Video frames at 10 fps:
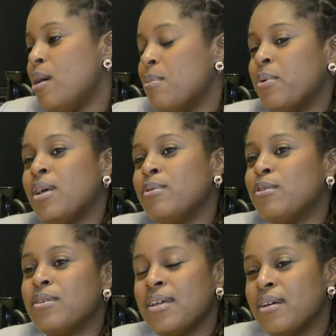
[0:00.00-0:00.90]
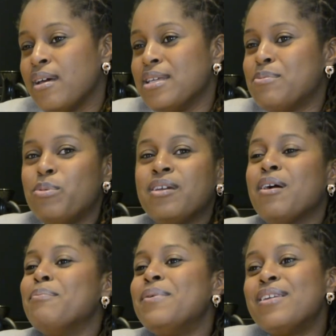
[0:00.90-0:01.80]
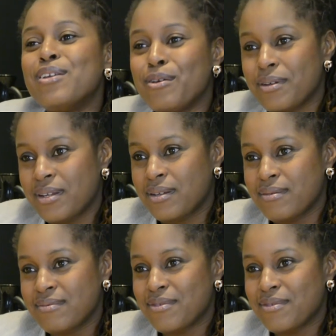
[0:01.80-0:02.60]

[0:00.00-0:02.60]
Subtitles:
But when I'm in Grenada, I speak completely Grenadian,